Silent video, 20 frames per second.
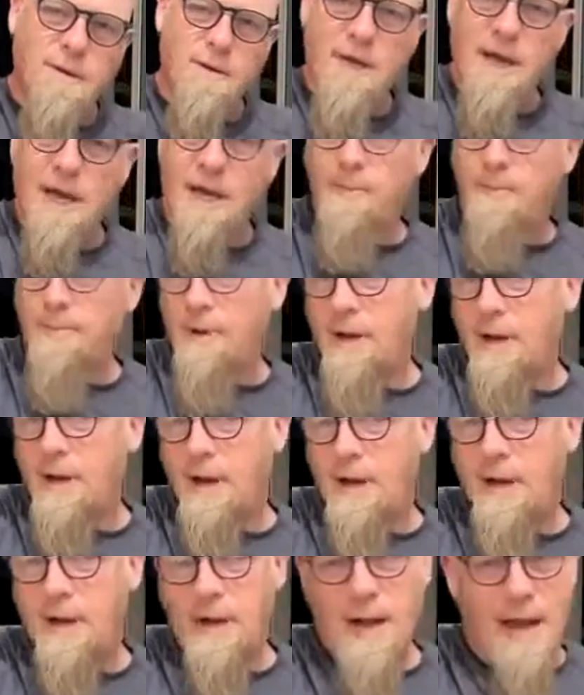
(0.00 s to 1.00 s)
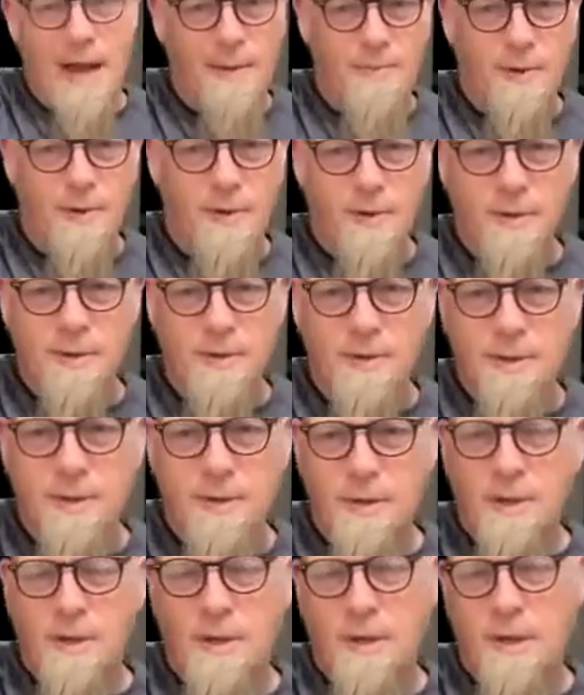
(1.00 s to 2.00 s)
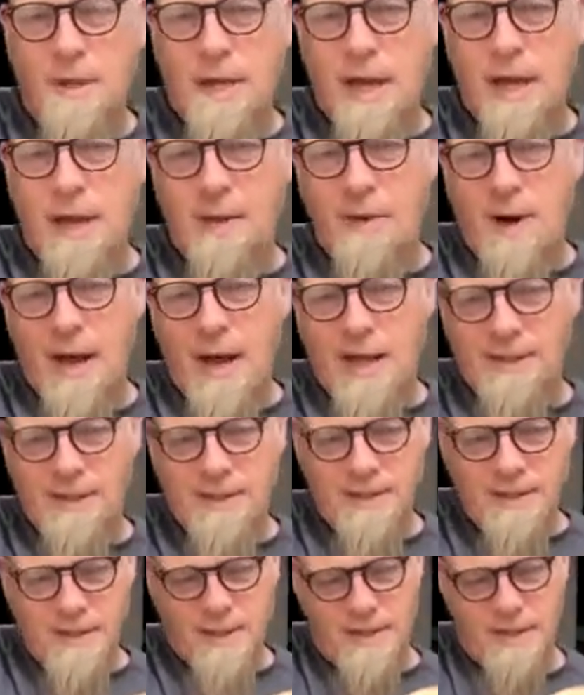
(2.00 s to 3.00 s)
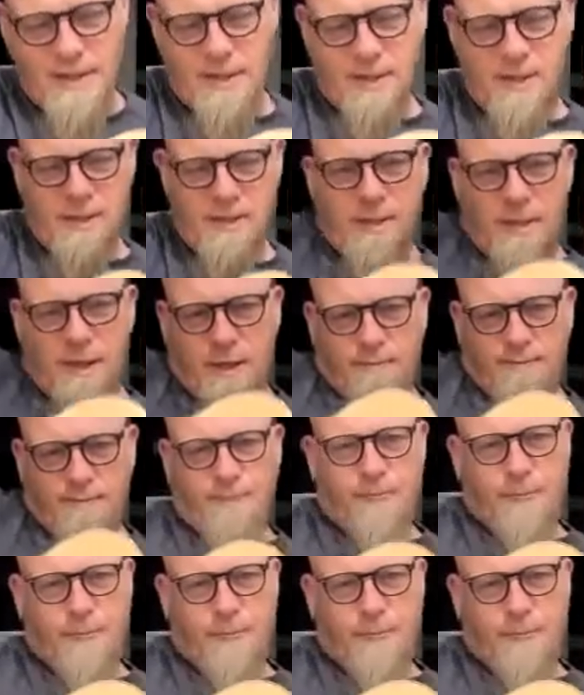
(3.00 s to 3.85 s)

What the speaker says: Tampa and Naples, Key West. So